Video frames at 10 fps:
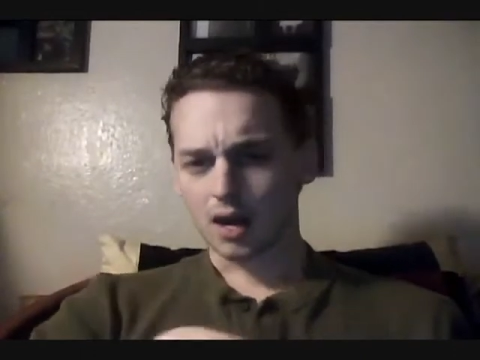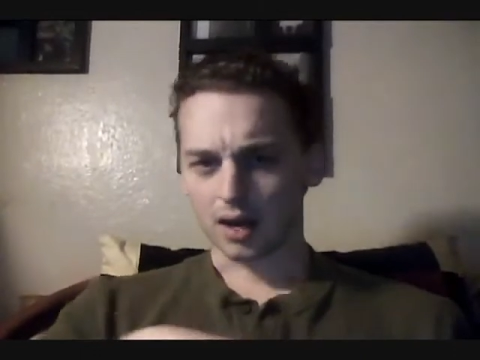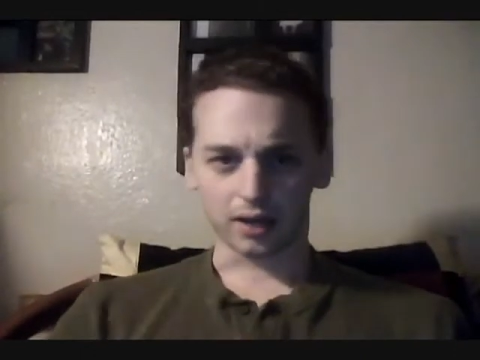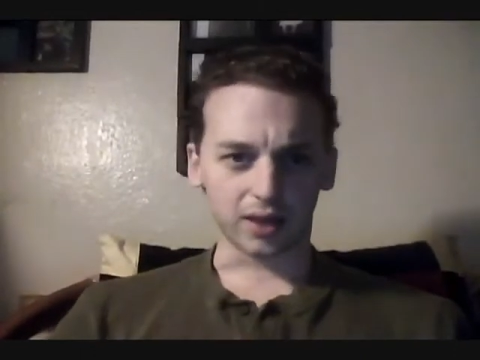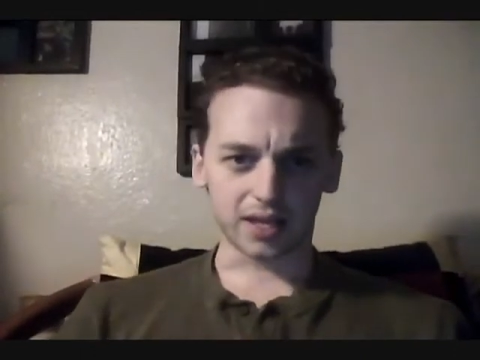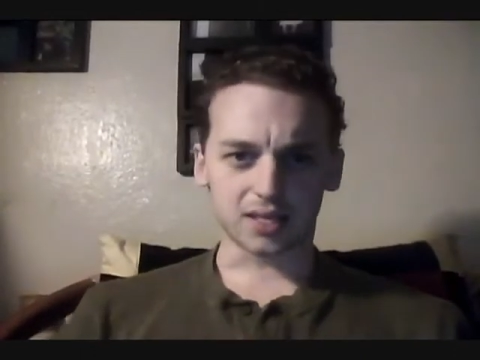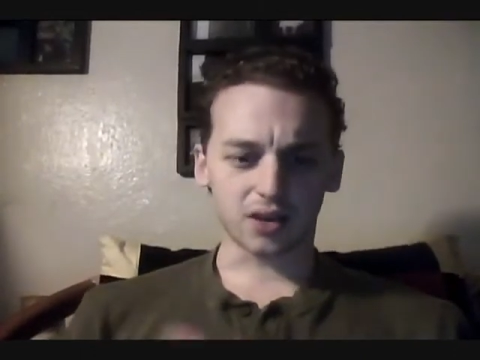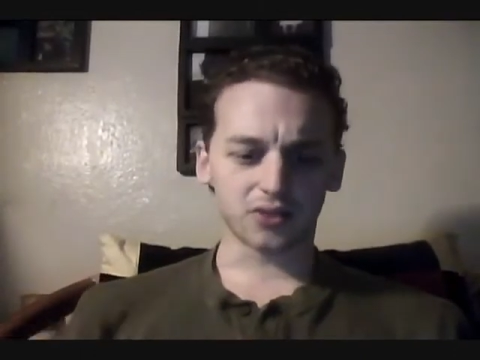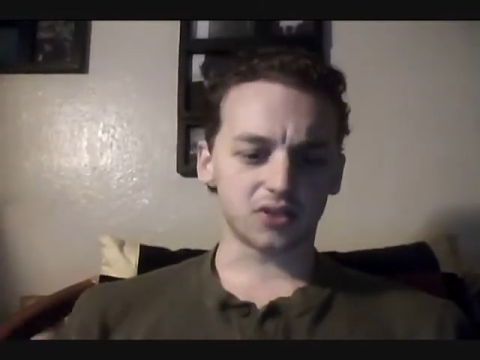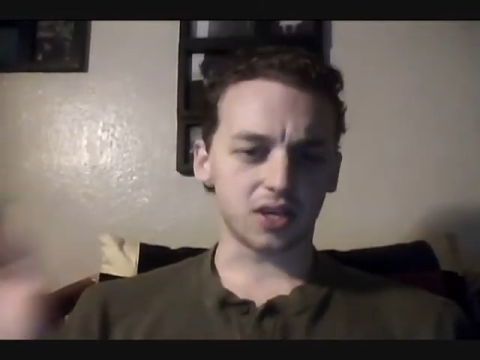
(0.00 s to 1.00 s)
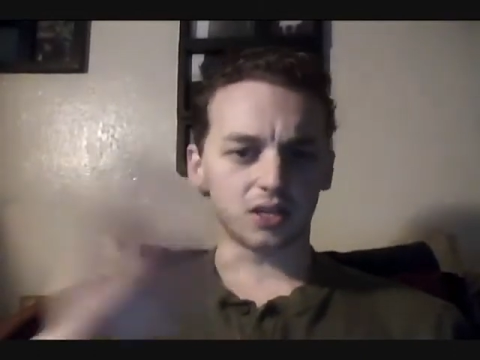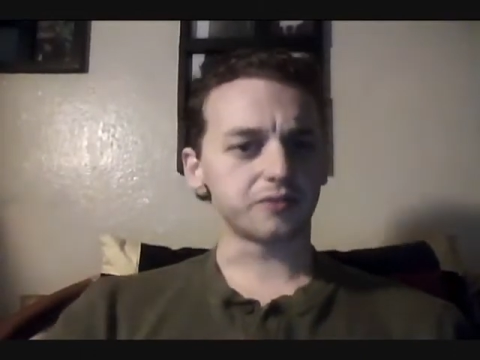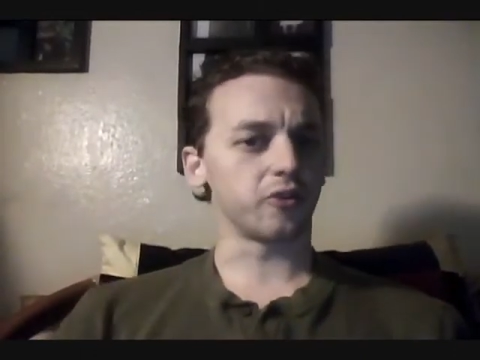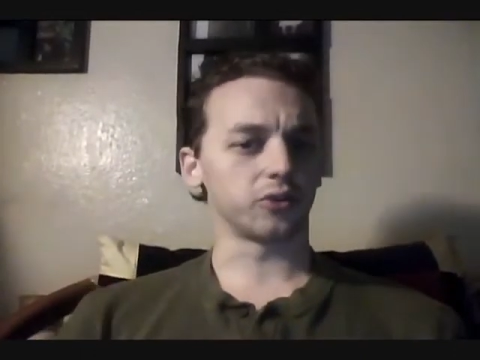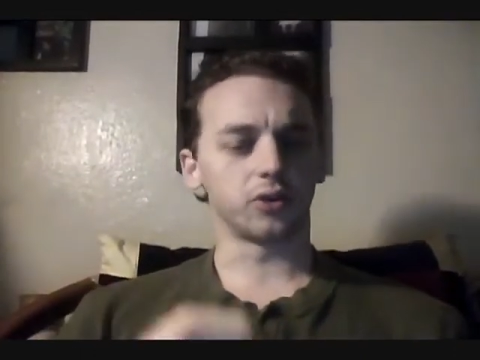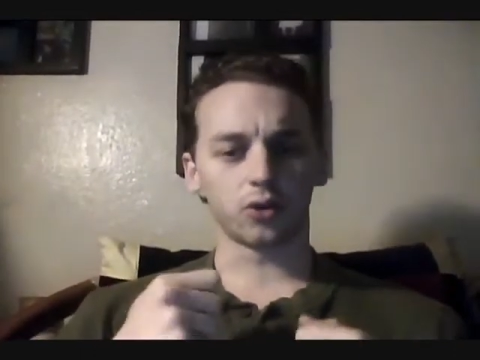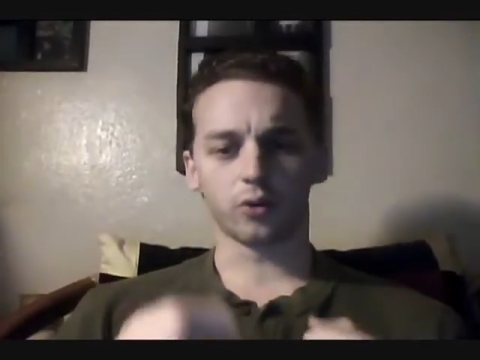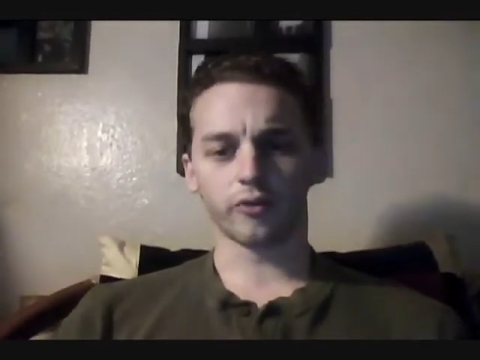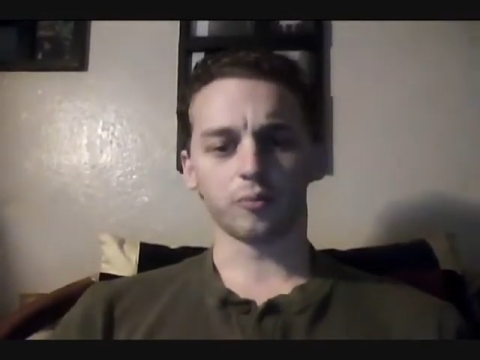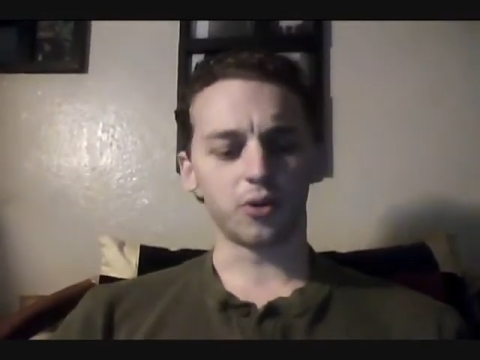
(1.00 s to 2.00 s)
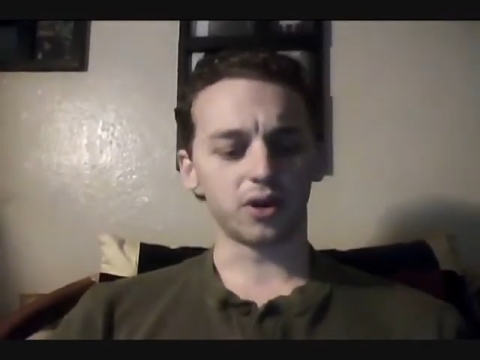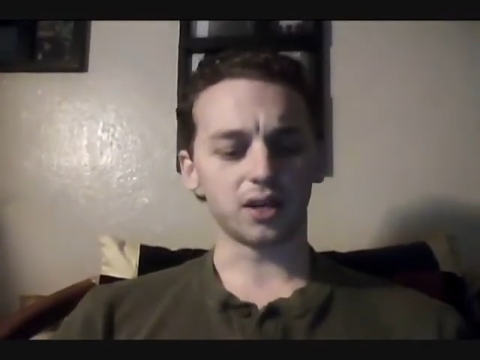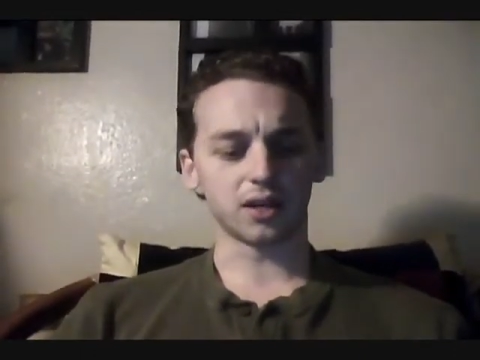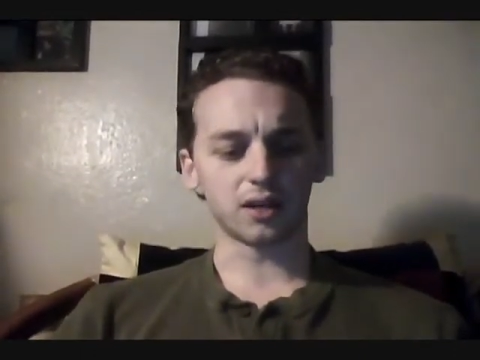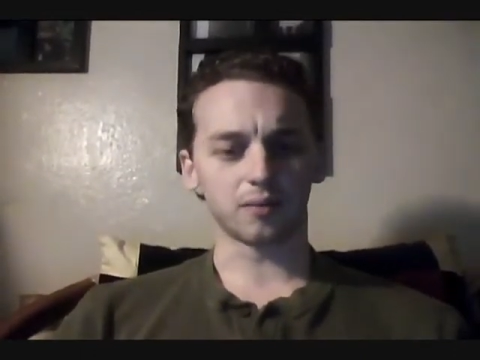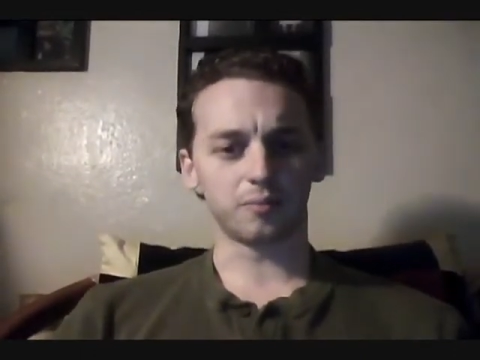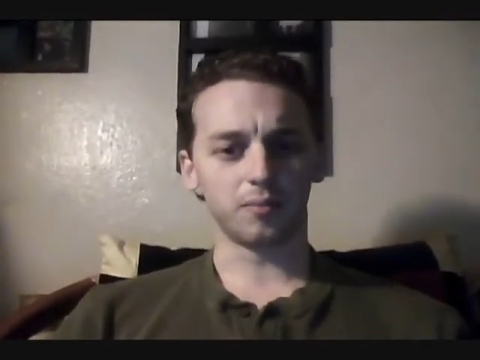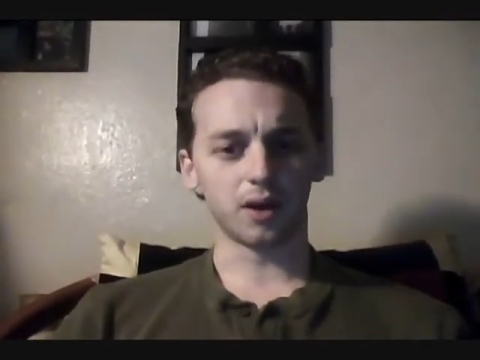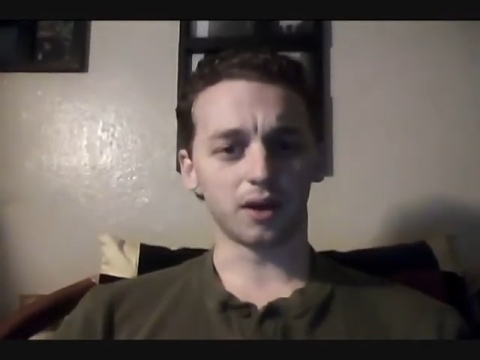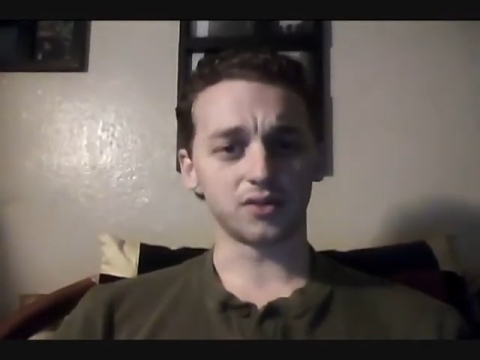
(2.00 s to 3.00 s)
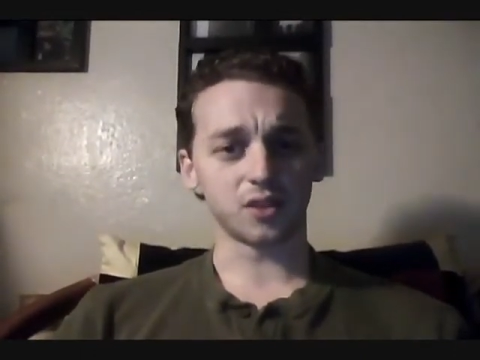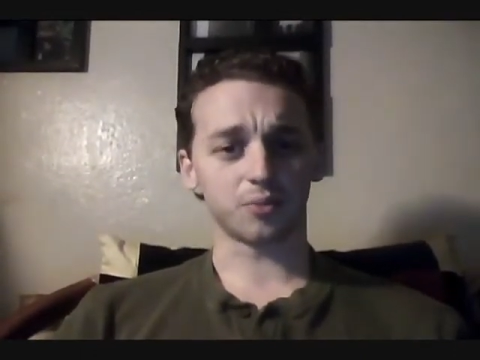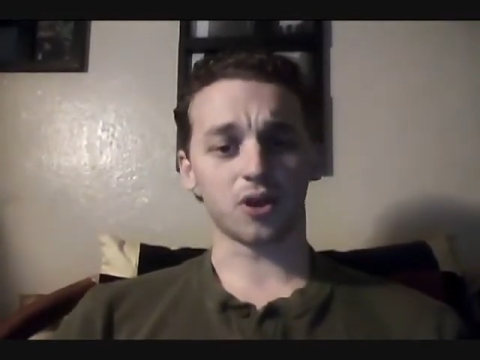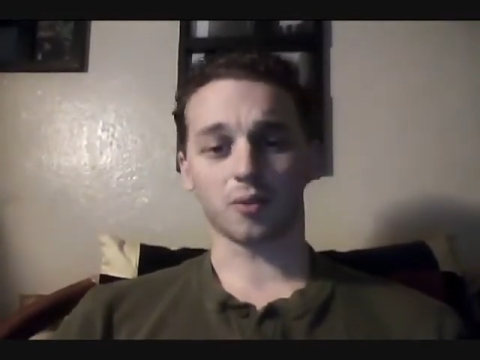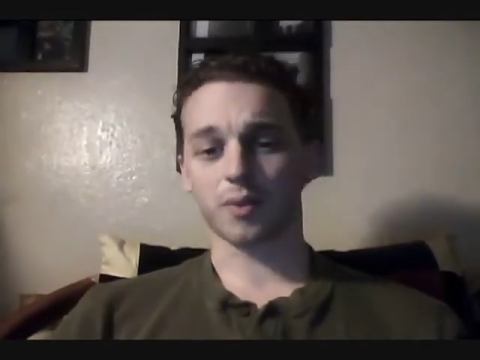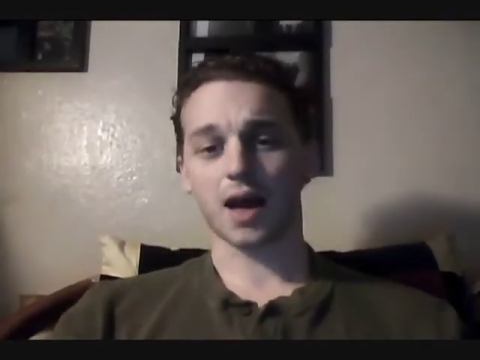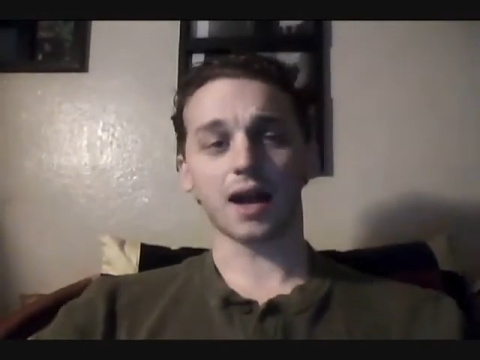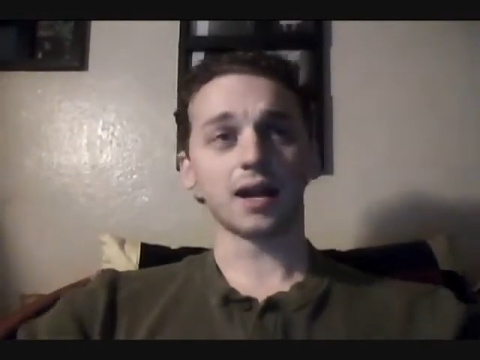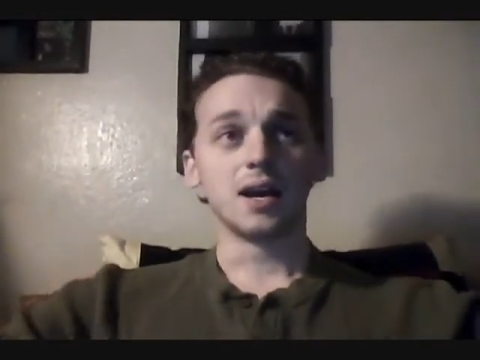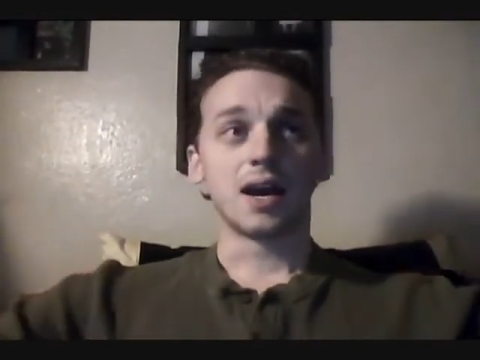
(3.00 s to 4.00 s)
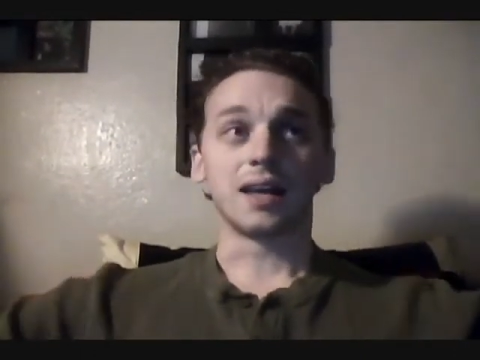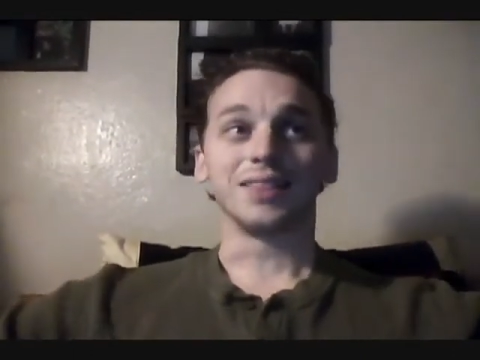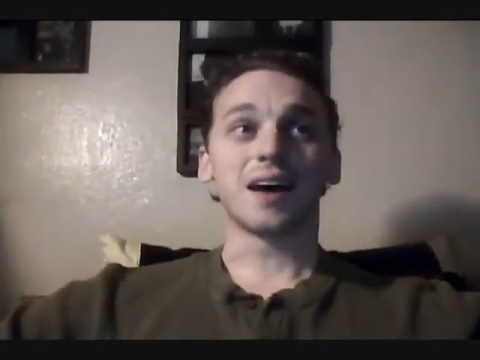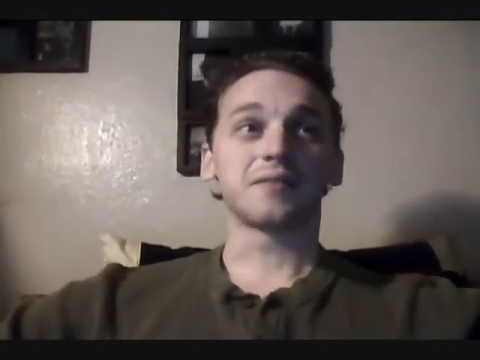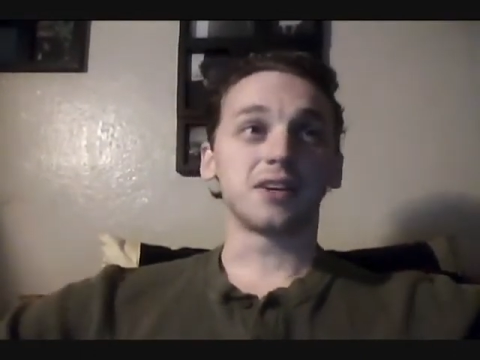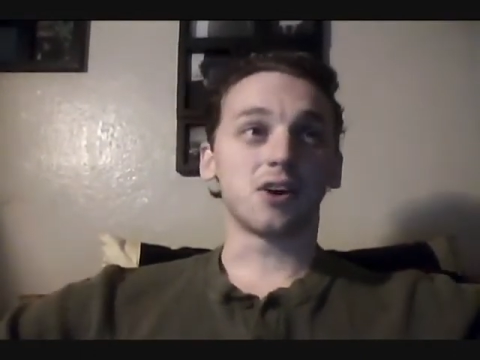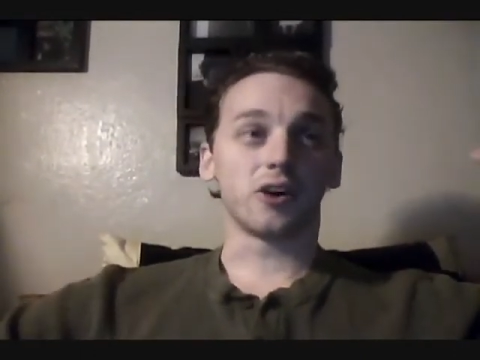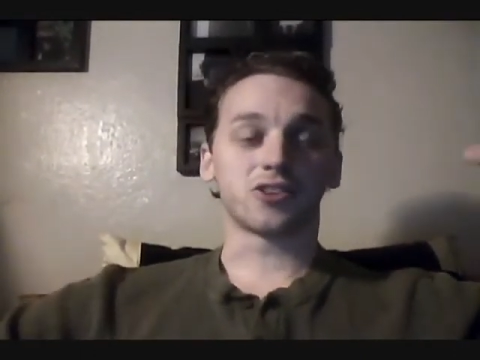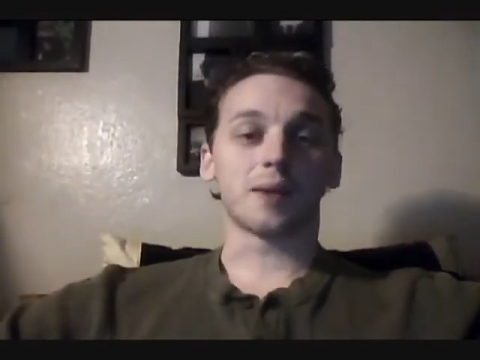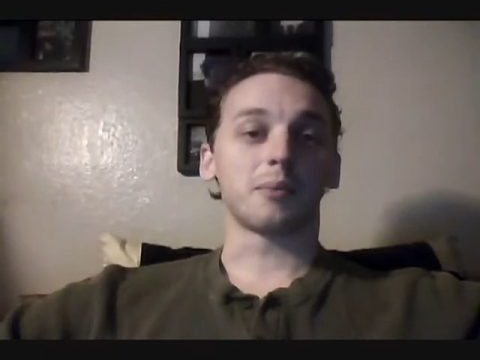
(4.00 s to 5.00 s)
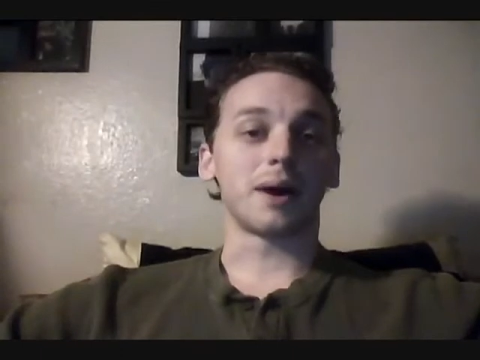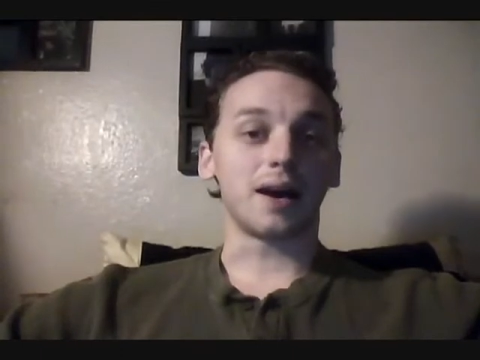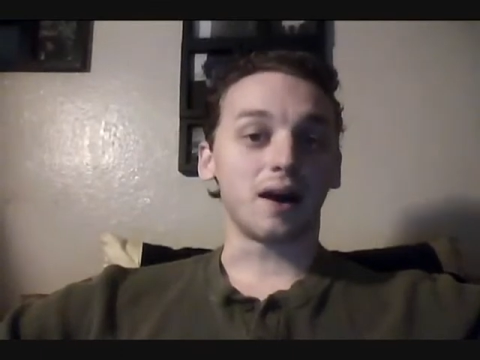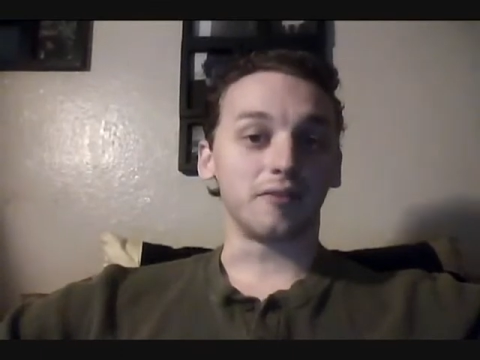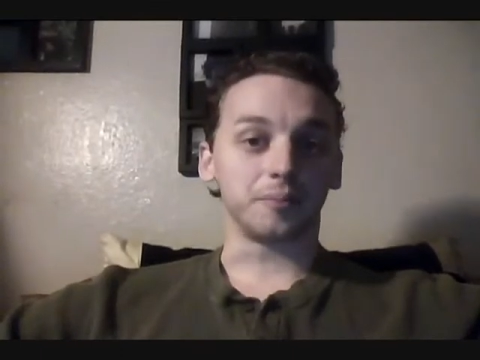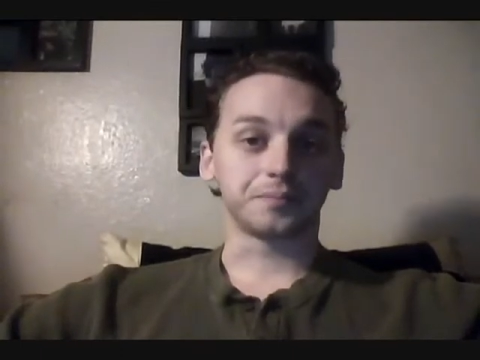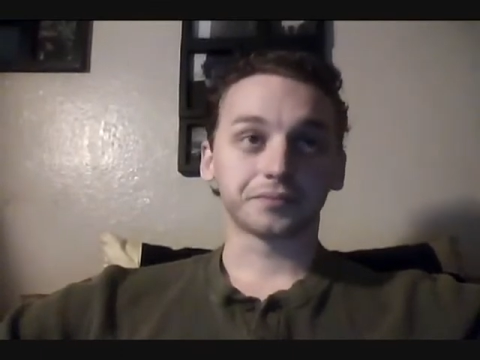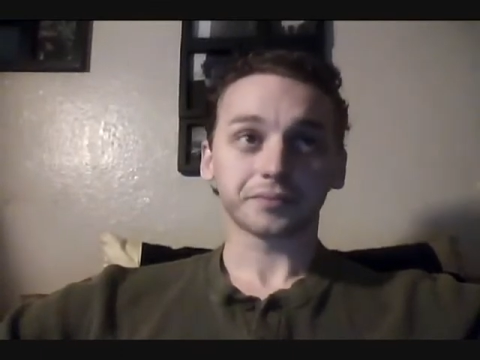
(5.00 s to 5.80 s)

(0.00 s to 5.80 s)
Laid down the seeds, folded it over, put it in a Ziploc bag, and left it on top of my oven.